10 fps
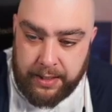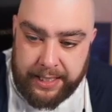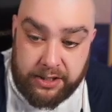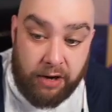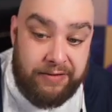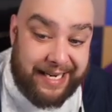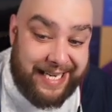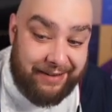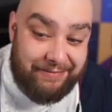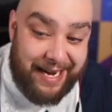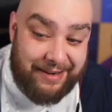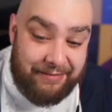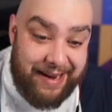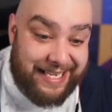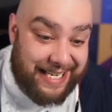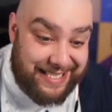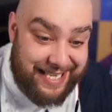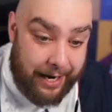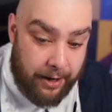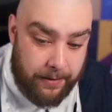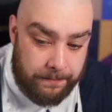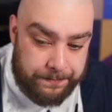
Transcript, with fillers: He's got Rad, Red, Red Cancelo.